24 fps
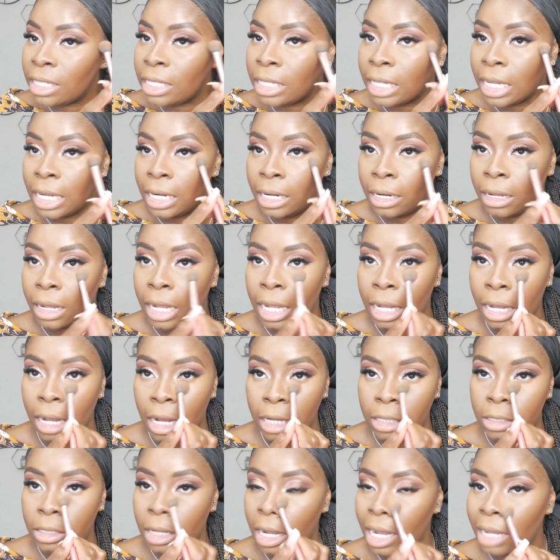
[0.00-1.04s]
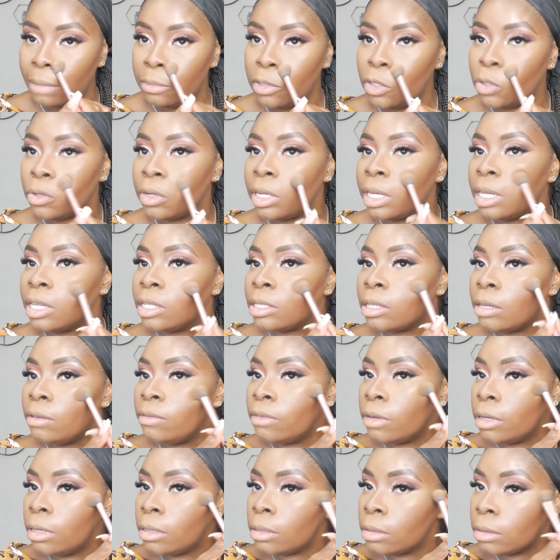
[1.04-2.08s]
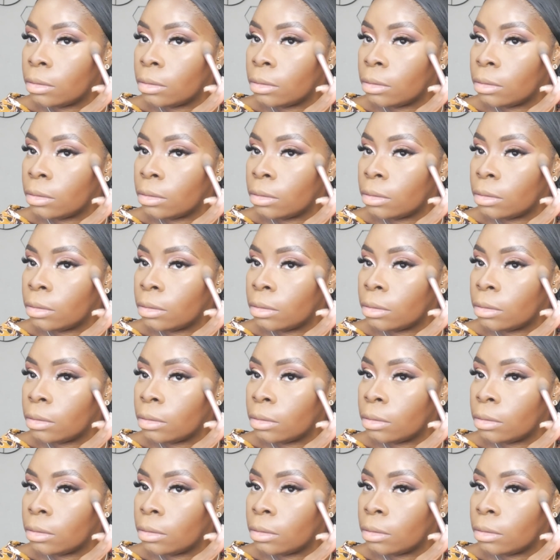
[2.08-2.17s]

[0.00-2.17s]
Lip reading: skin-like. I'm enjoying it so far.